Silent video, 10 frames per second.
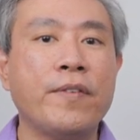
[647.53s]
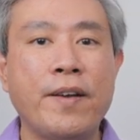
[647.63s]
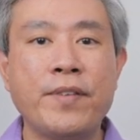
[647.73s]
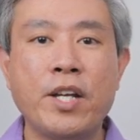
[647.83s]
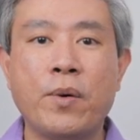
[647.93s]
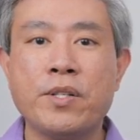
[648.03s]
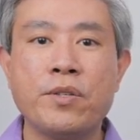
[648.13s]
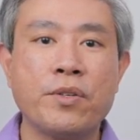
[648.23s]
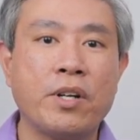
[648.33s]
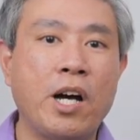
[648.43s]
If you have any
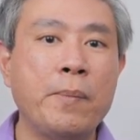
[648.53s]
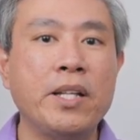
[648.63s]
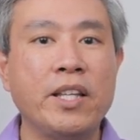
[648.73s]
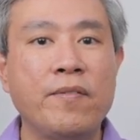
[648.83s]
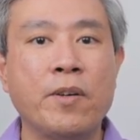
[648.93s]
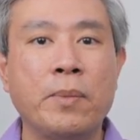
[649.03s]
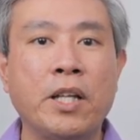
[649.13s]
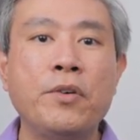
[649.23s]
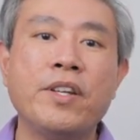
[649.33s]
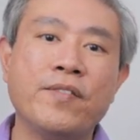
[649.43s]
questions or comment, leave them
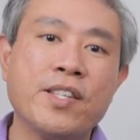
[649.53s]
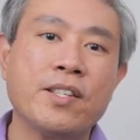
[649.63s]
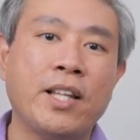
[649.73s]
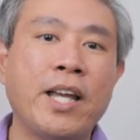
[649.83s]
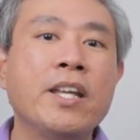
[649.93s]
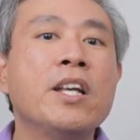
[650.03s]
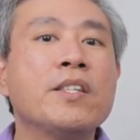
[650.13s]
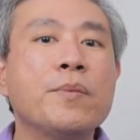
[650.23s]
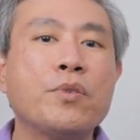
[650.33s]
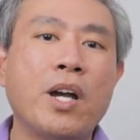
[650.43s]
below. Give this a like,
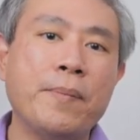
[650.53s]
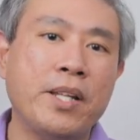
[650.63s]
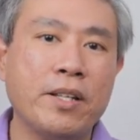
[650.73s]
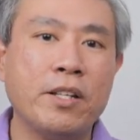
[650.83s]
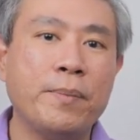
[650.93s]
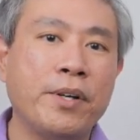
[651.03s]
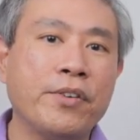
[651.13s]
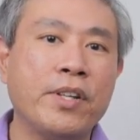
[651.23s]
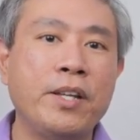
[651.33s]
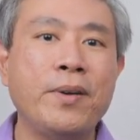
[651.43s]
subscribe, and hit on the bell
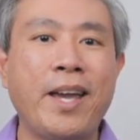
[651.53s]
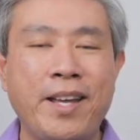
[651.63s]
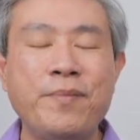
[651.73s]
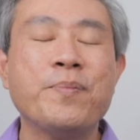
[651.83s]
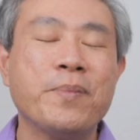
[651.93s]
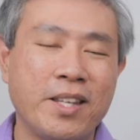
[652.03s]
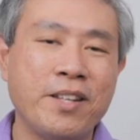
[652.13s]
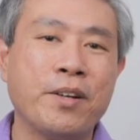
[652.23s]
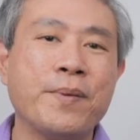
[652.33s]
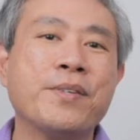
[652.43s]
if you're new. And
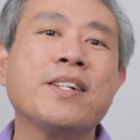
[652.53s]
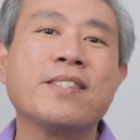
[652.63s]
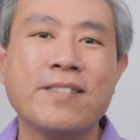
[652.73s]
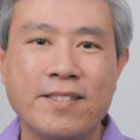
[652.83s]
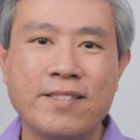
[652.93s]
in art we trust.